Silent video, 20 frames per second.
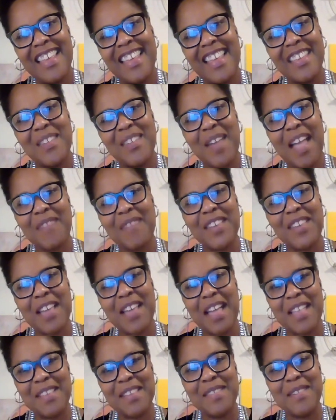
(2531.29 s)
And you have to
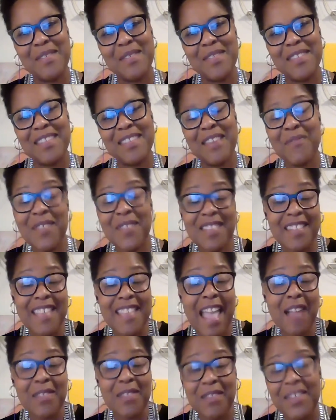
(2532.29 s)
kind of know the difference. And
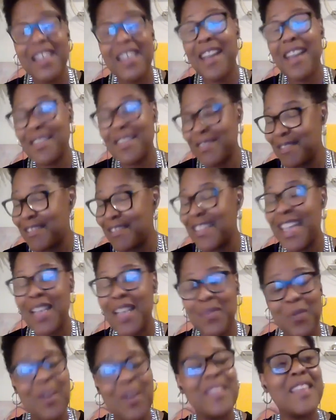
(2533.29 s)
now living here, I
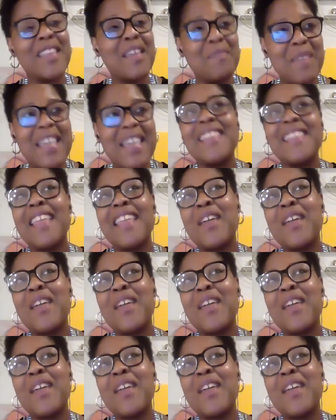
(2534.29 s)
understand what they mean.